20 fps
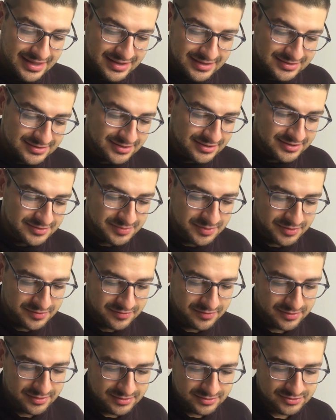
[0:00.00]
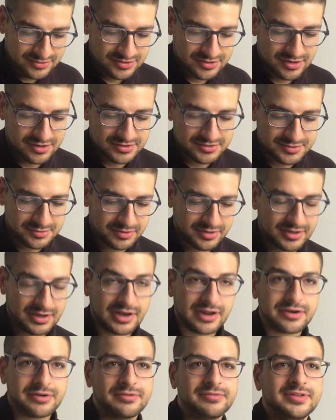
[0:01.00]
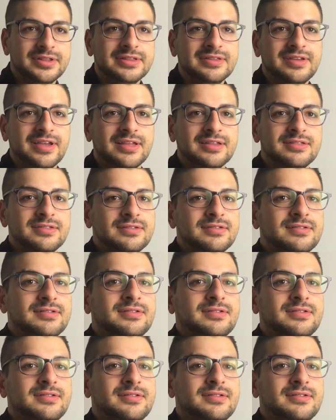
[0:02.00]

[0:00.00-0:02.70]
So this portfolio starts with a letter of intent.